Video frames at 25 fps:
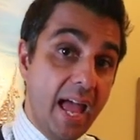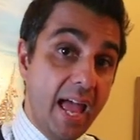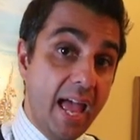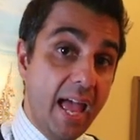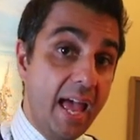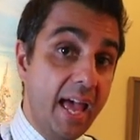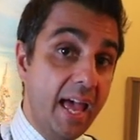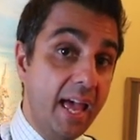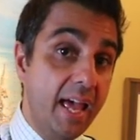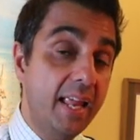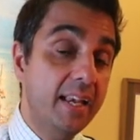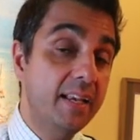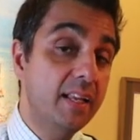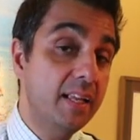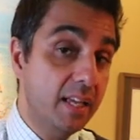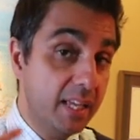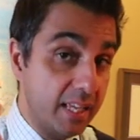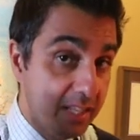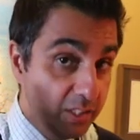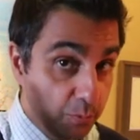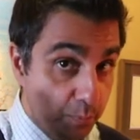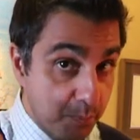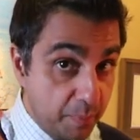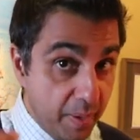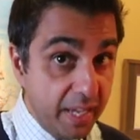And
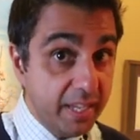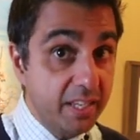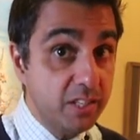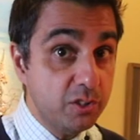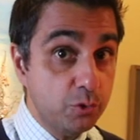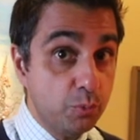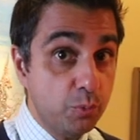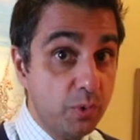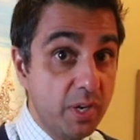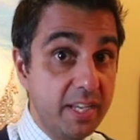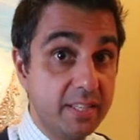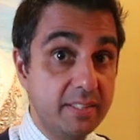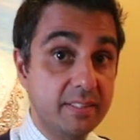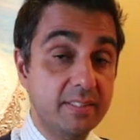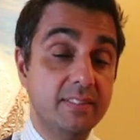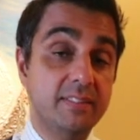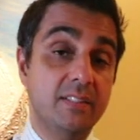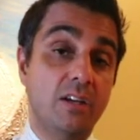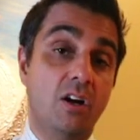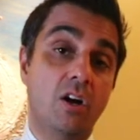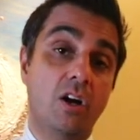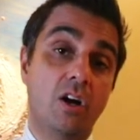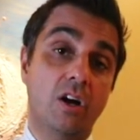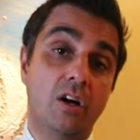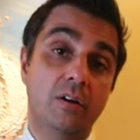his biggest
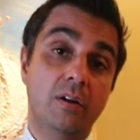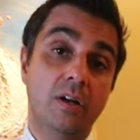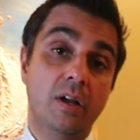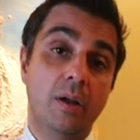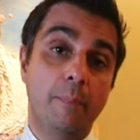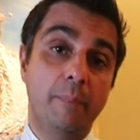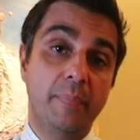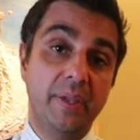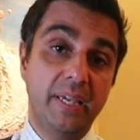risks are